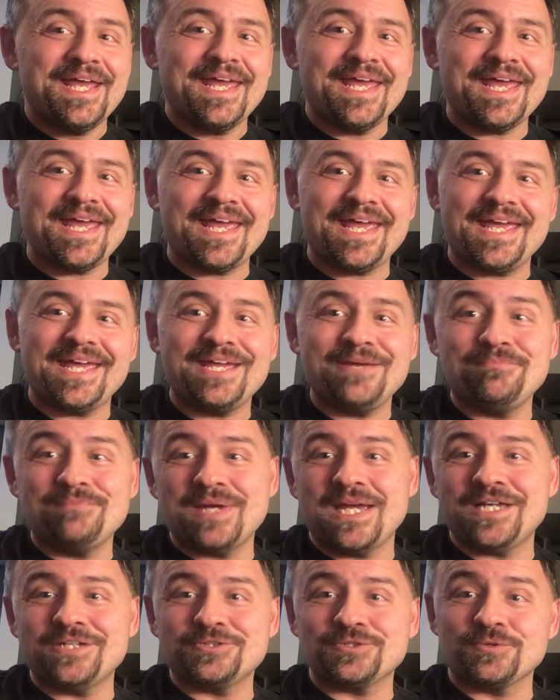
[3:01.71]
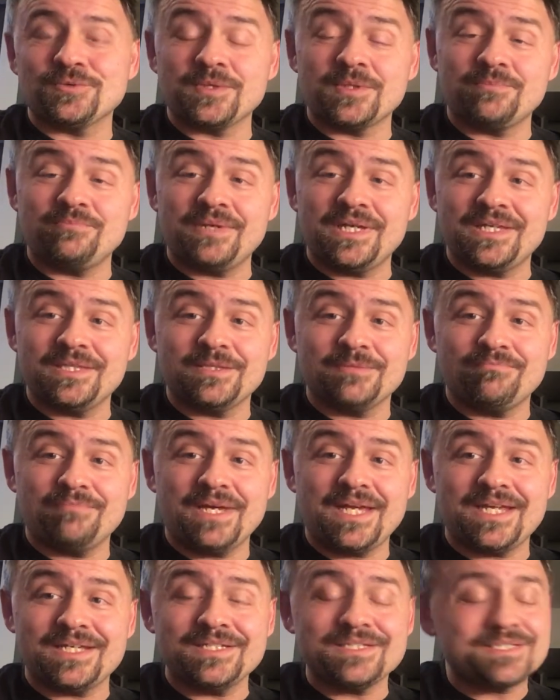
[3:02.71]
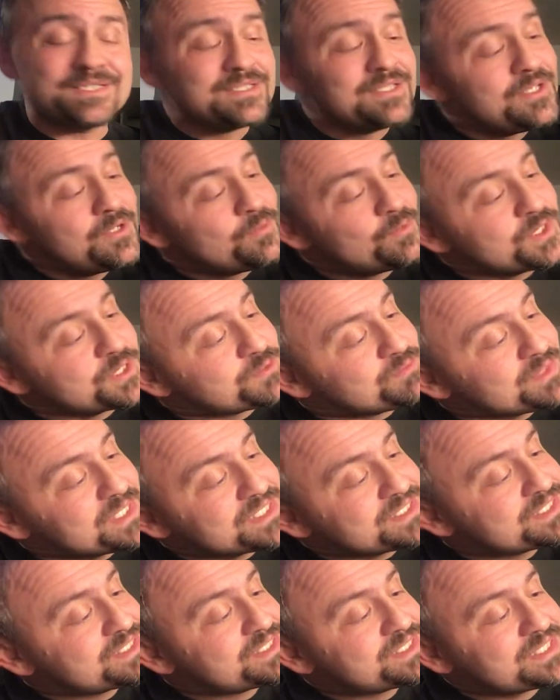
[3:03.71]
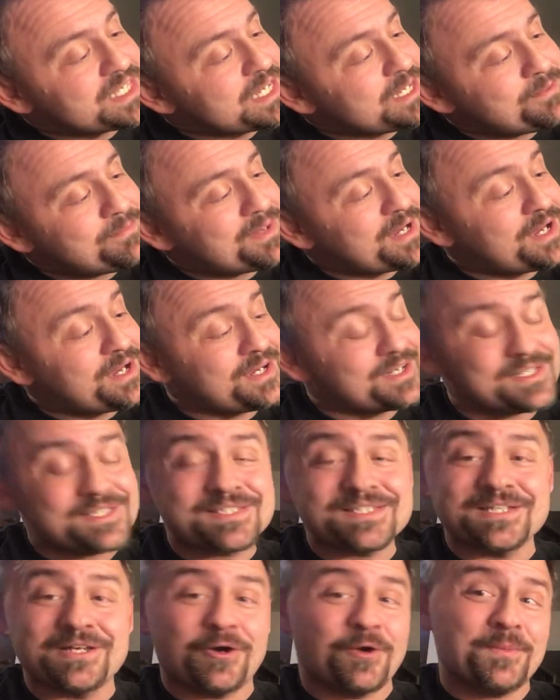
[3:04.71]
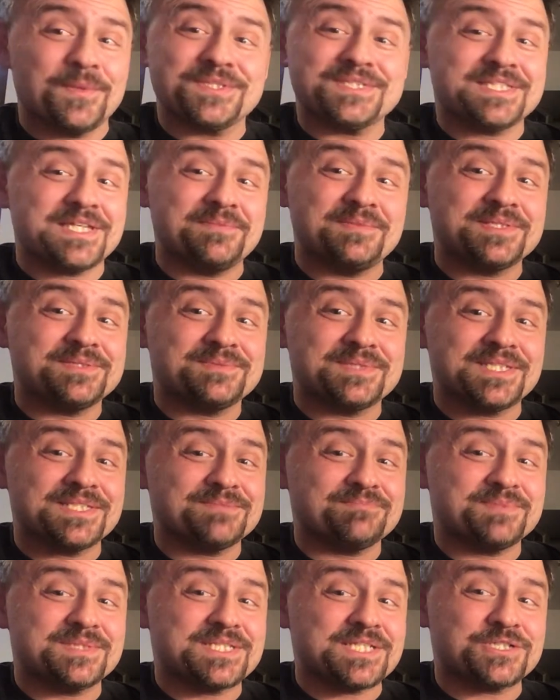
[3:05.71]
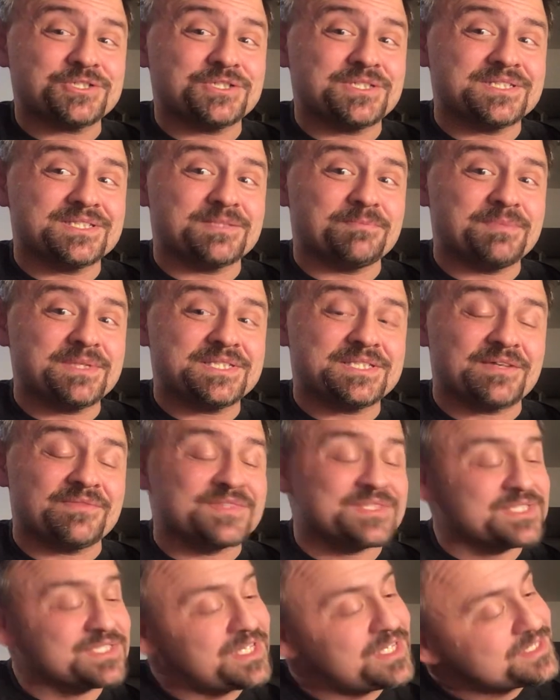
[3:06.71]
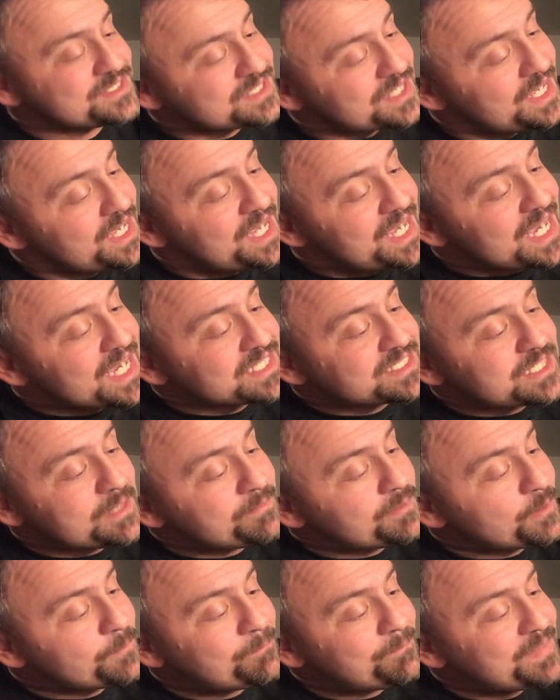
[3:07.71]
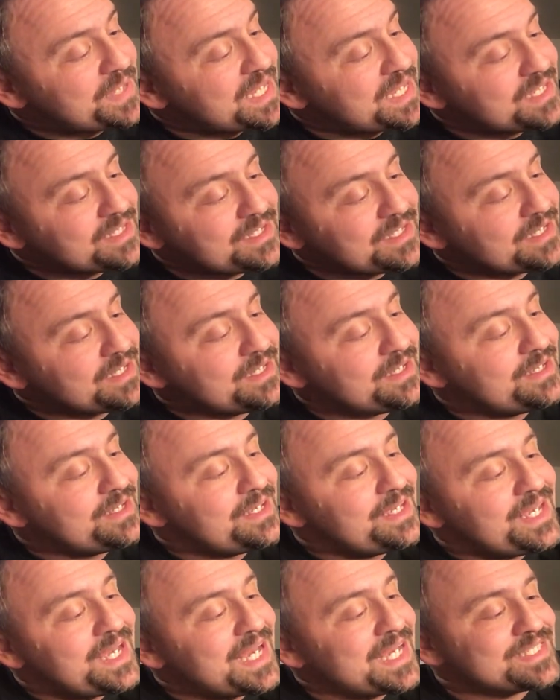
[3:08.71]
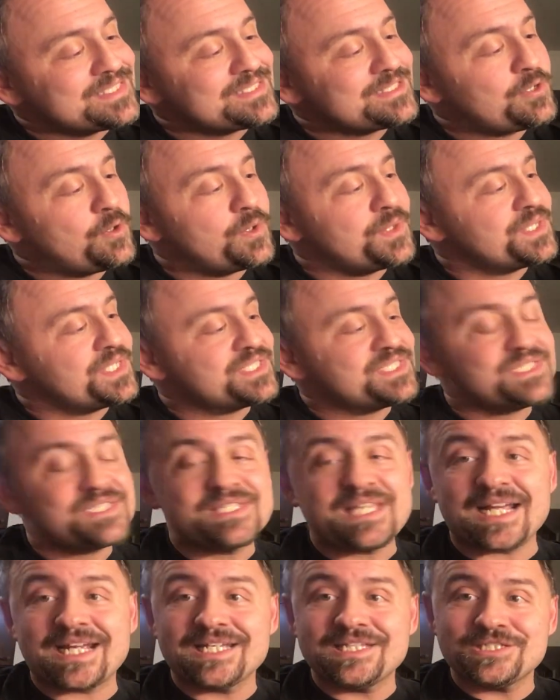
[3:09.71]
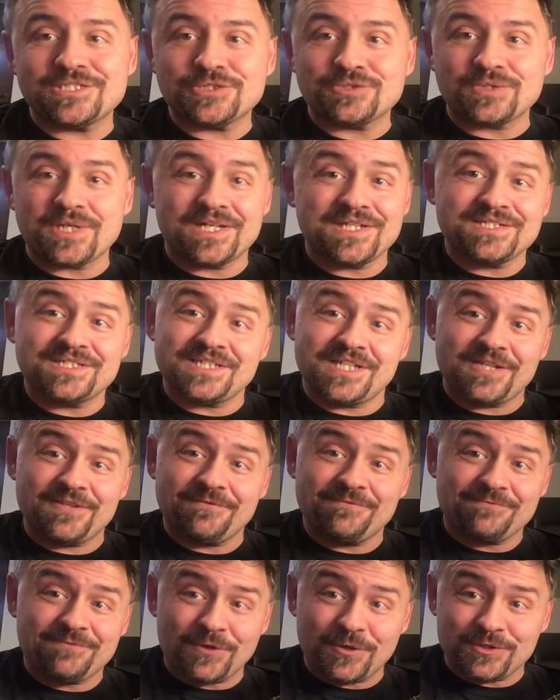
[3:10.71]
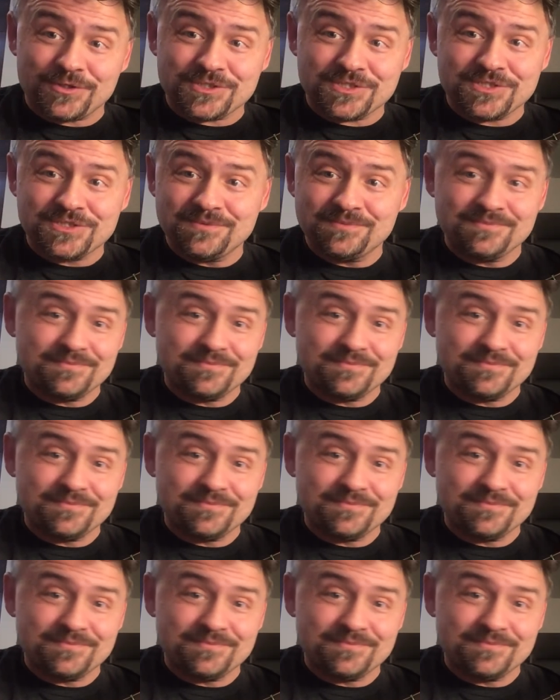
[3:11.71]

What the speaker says: A major with a B in the bass, which means same, honestly, almost same position as the B7sus, except your pinky has to go on the 2nd string instead of the 1st.